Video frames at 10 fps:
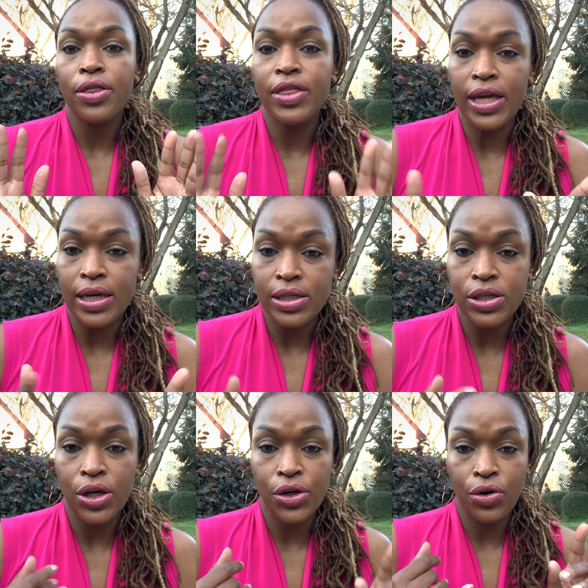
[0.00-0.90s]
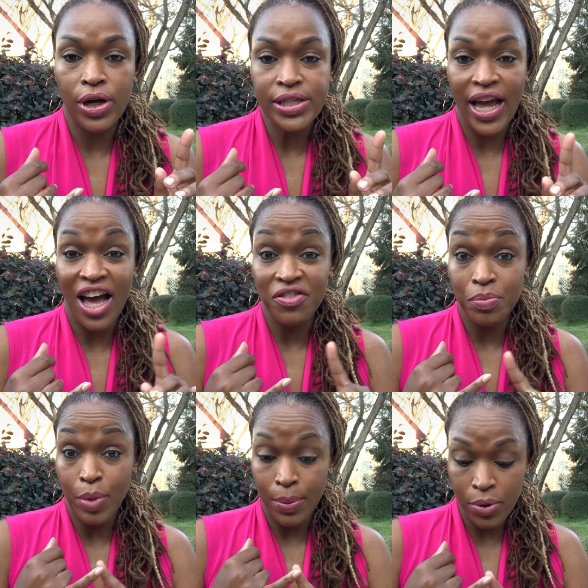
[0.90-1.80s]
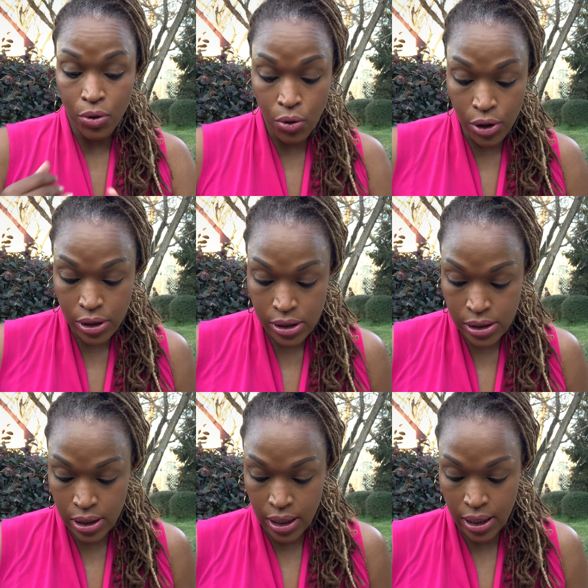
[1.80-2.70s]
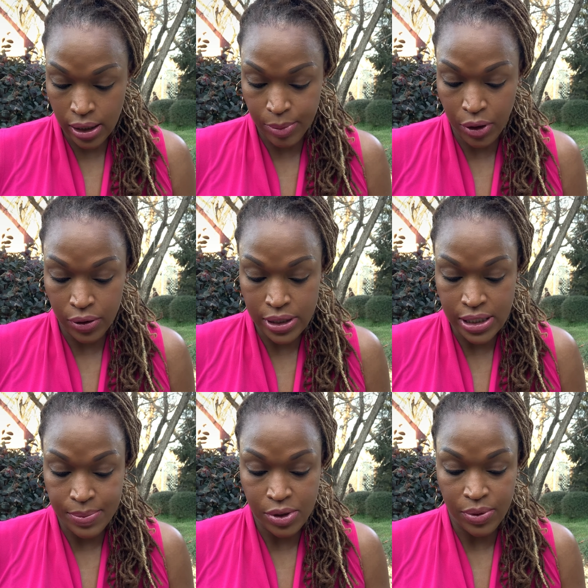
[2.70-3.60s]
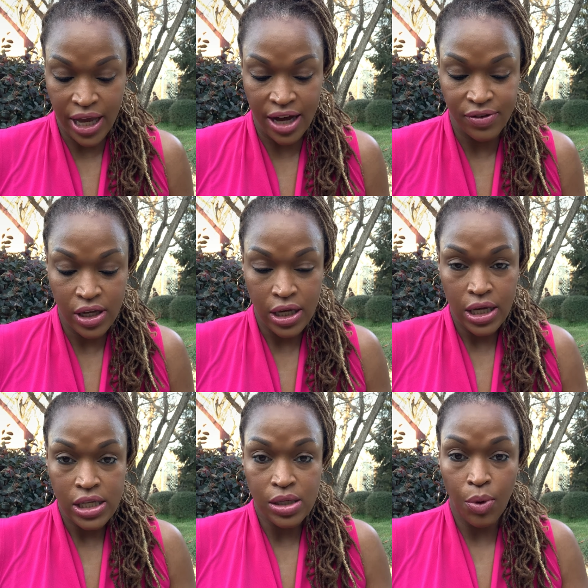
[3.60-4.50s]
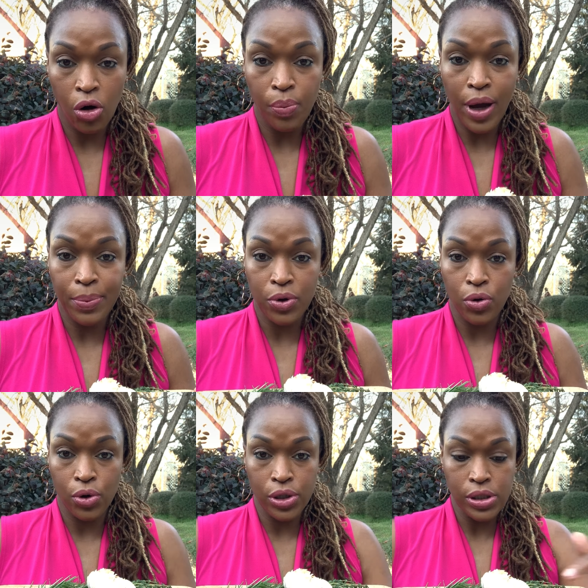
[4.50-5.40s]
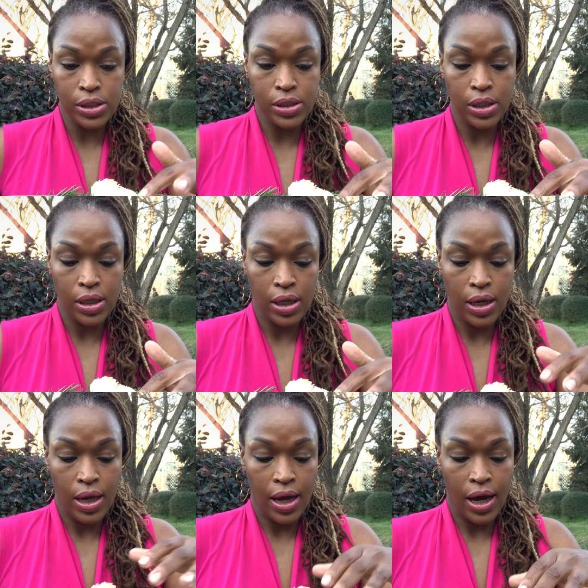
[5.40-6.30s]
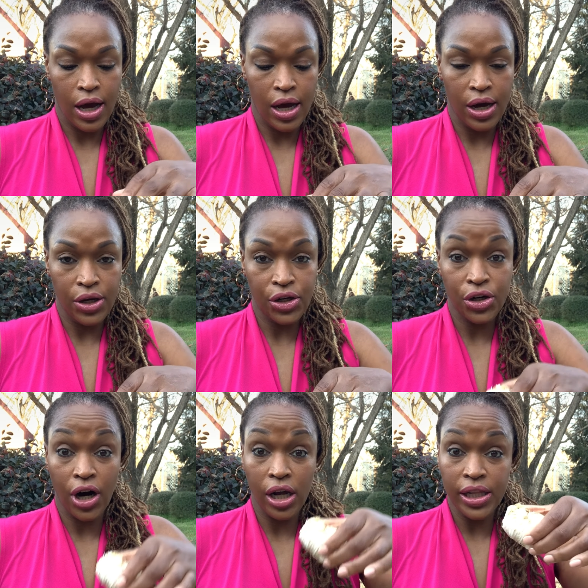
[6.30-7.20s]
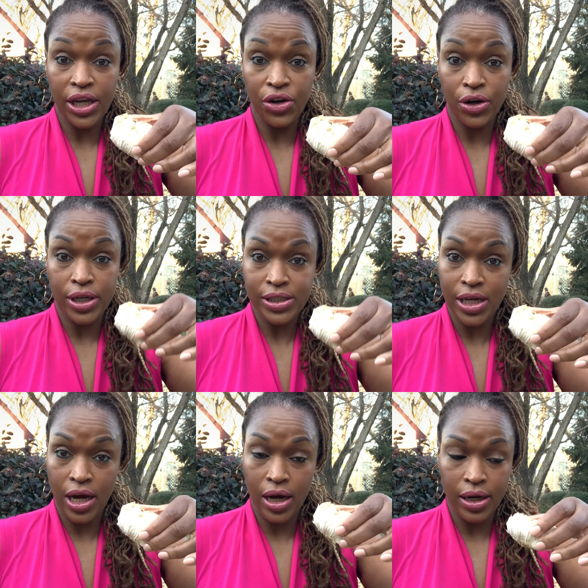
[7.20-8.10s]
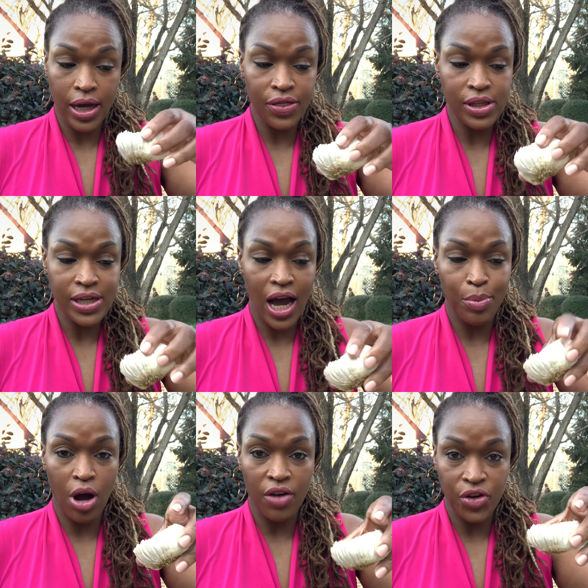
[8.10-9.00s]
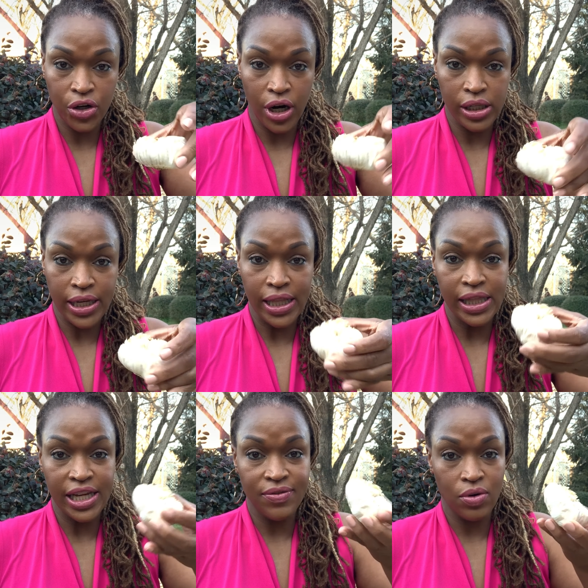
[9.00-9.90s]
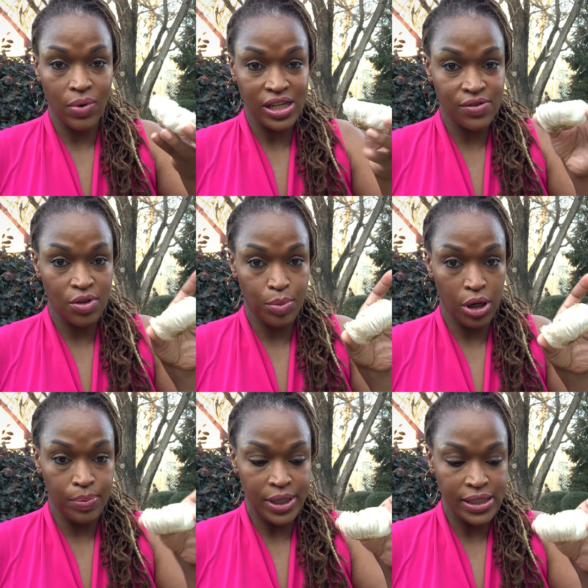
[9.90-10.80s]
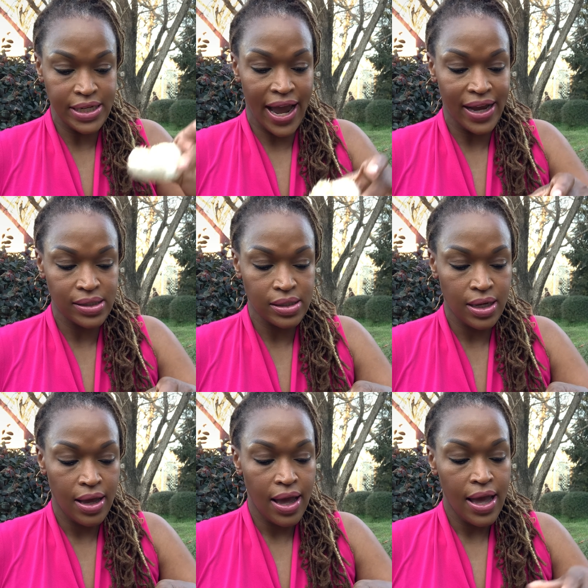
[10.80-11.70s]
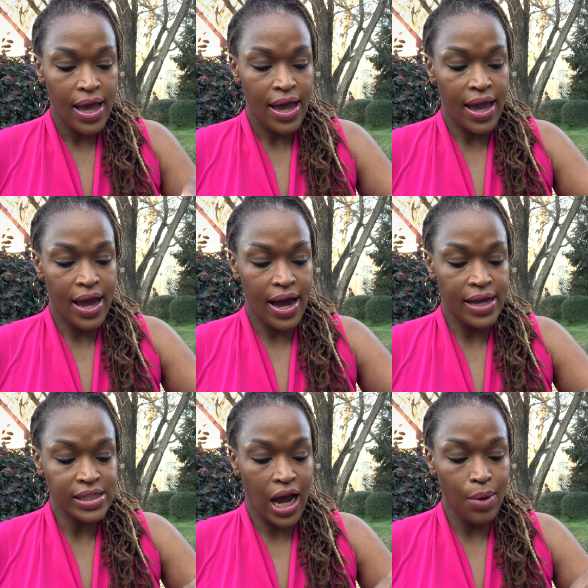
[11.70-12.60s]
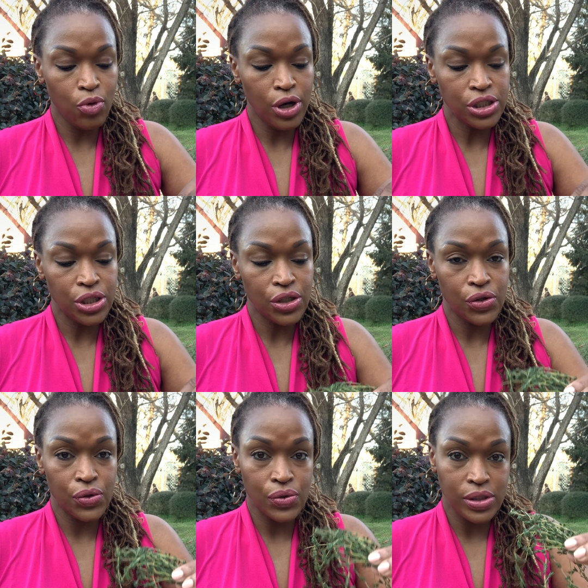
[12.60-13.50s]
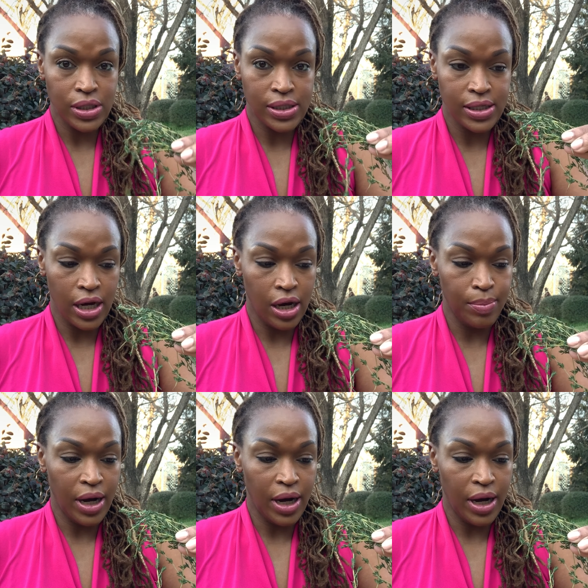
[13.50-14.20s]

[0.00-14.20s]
these. You're going to have peppercorns. Let me hold this up. So we have some whole peppercorns, your garlic, and you're going to cut the top off your garlic and leave the rest of the bulb intact. And I'm going to use some